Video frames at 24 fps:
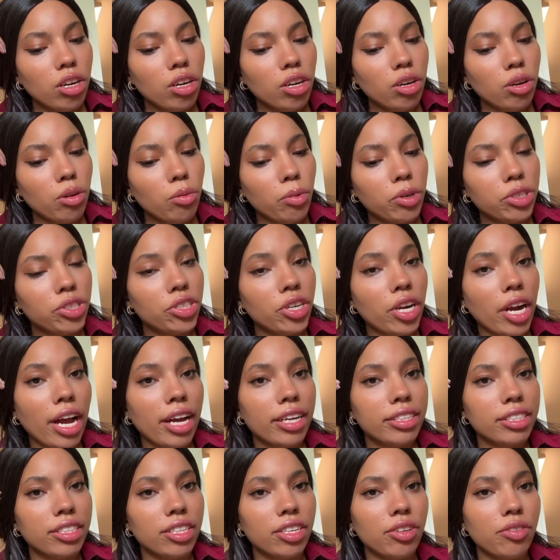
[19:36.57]
What you're
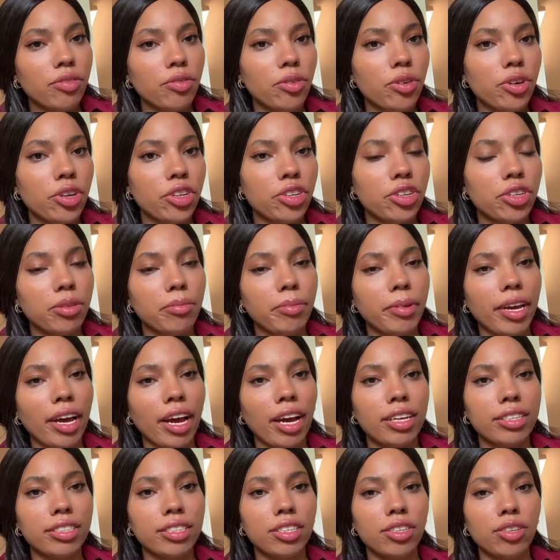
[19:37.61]
asking for, you could be
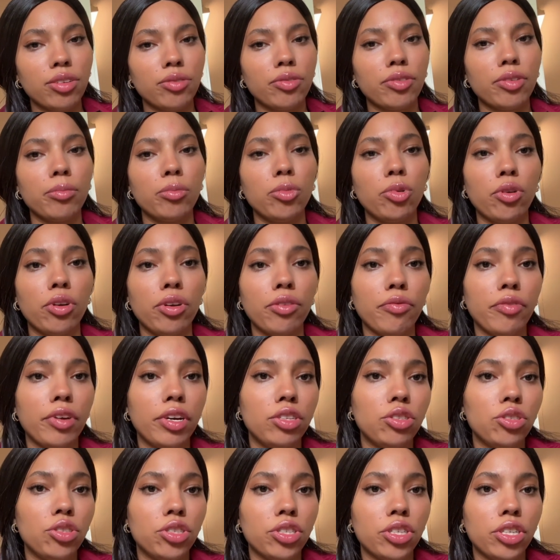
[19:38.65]
asking for more
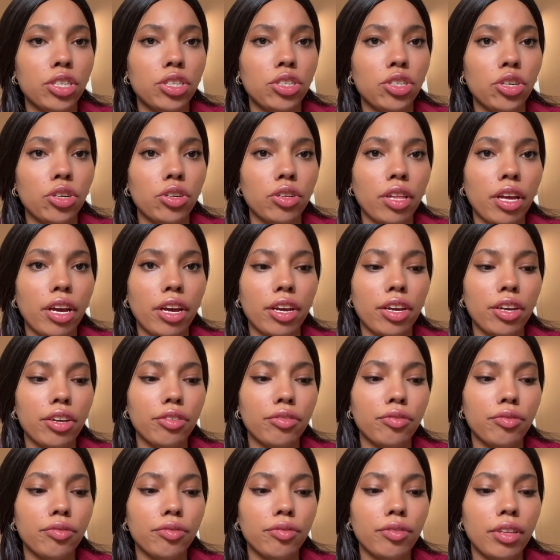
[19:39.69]
adventure in your life,
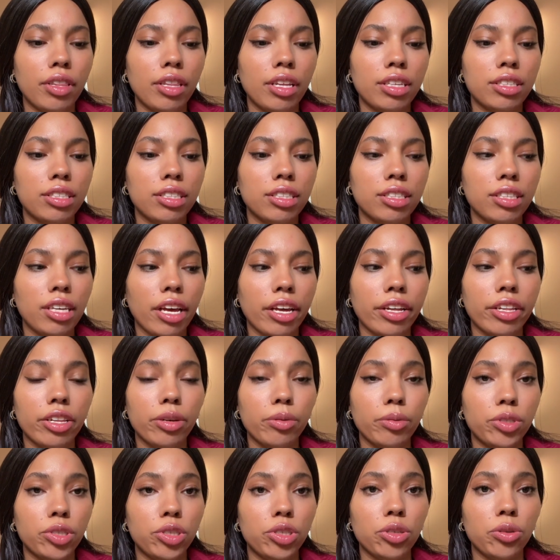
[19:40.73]
and that's exactly
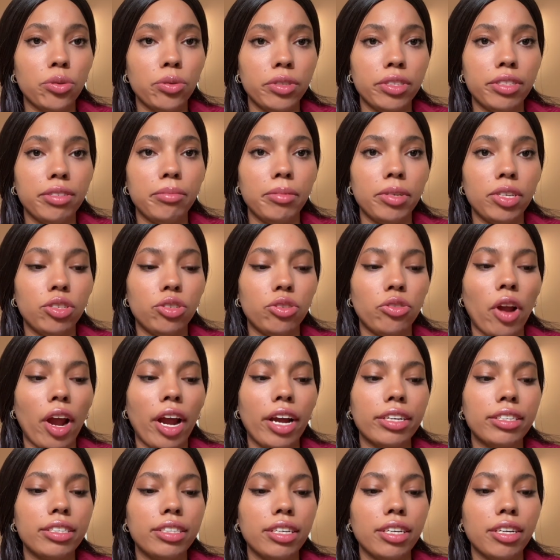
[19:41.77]
what you're going to be
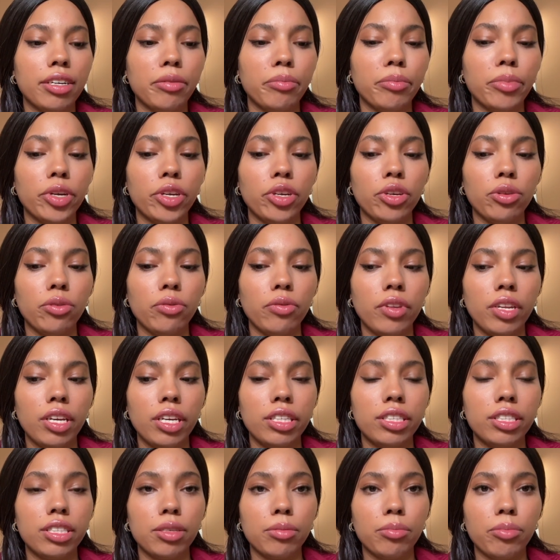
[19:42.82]
attracting, but you need
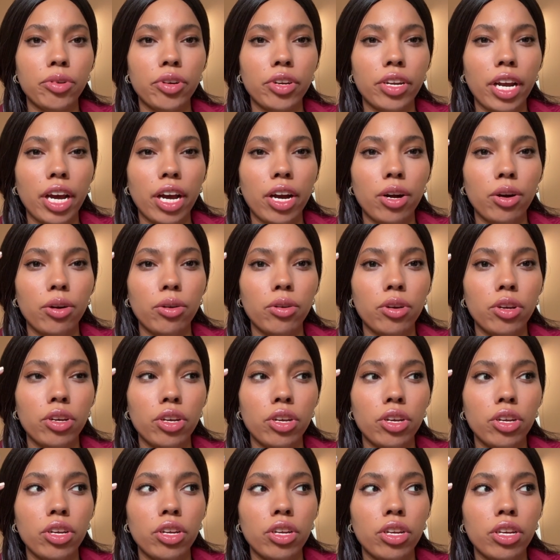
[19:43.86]
to put out
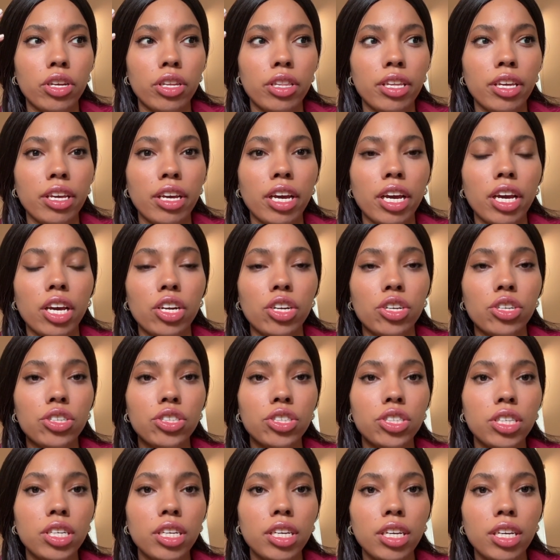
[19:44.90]
the
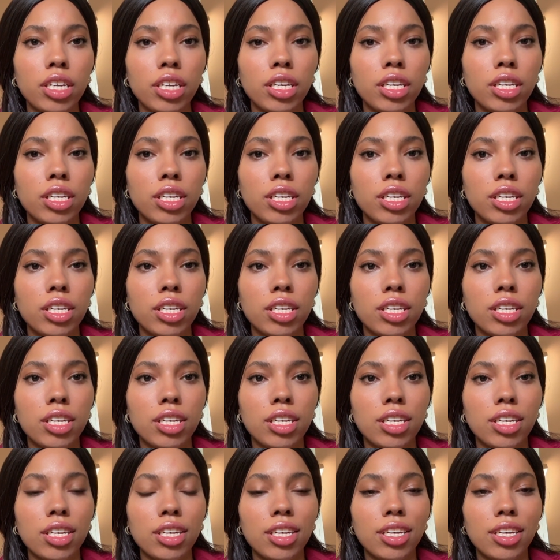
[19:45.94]
energy
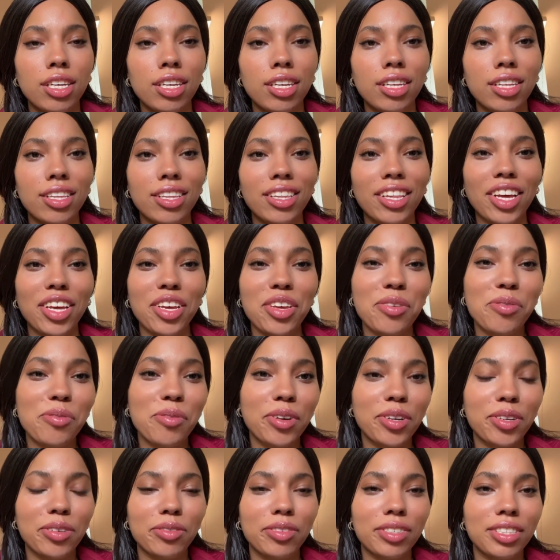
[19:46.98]
that you want
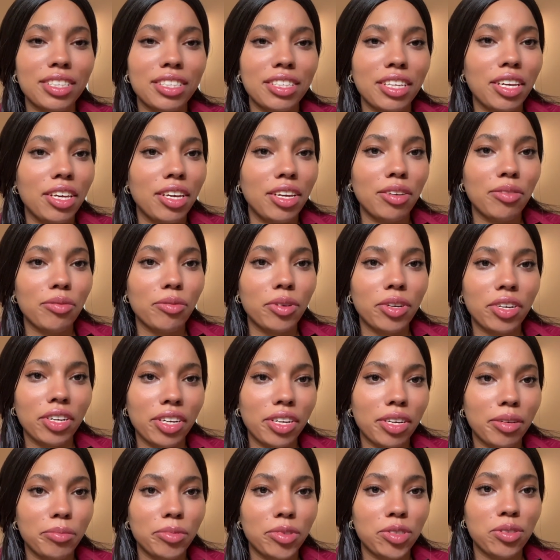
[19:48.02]
to receive when it
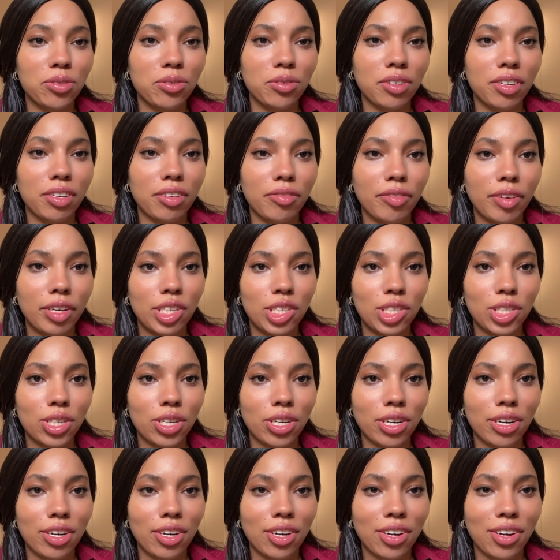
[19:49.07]
comes to an
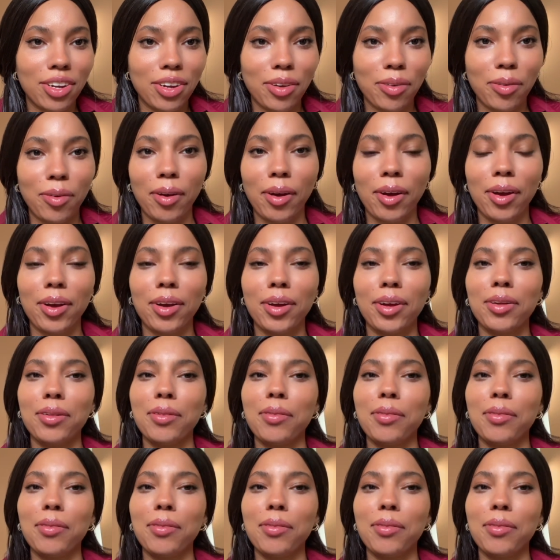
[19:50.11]
adventure, okay?